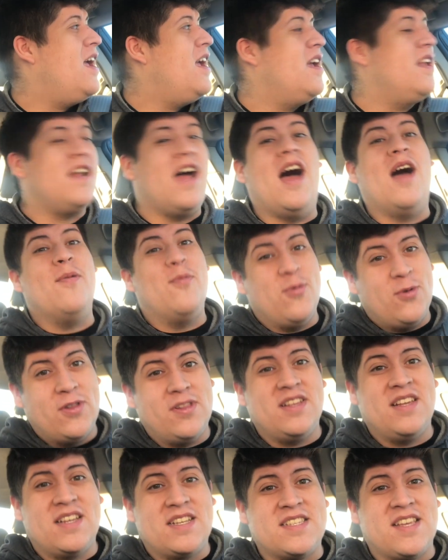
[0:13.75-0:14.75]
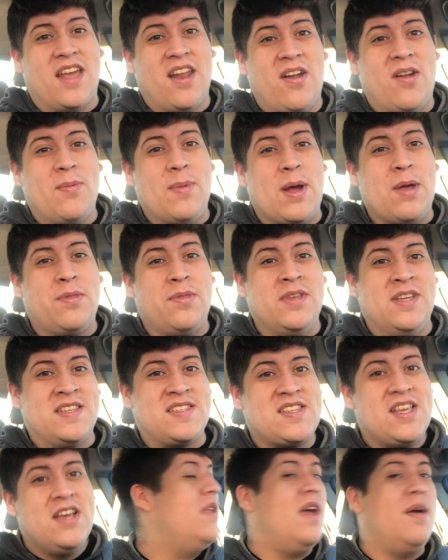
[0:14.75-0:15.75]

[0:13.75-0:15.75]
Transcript: and I'm really excited about this.